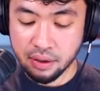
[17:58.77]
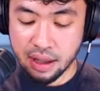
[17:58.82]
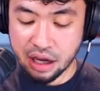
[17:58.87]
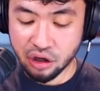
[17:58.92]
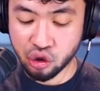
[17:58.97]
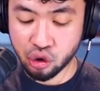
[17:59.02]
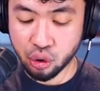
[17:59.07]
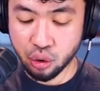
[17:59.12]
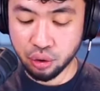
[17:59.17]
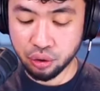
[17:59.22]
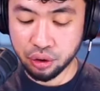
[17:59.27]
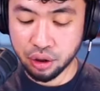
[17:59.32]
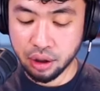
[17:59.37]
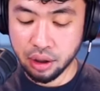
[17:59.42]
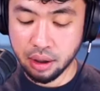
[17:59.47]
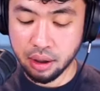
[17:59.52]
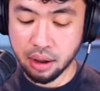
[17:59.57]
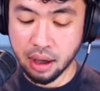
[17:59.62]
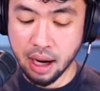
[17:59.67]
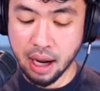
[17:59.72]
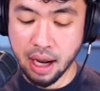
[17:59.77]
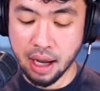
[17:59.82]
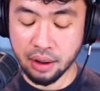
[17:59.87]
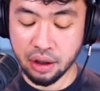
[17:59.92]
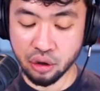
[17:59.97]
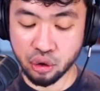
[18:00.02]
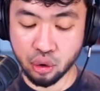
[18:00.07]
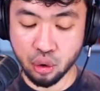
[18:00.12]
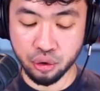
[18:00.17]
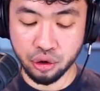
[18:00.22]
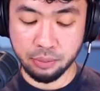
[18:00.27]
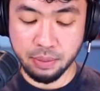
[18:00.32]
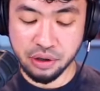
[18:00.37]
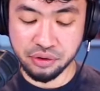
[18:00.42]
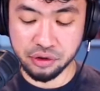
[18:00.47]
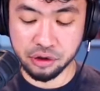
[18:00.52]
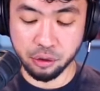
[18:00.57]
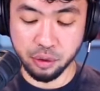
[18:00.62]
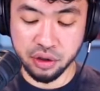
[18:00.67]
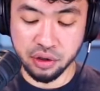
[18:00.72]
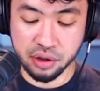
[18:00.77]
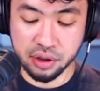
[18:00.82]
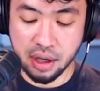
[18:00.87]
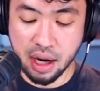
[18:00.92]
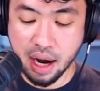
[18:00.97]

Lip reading: that shoulder, the shoulder muscles that we just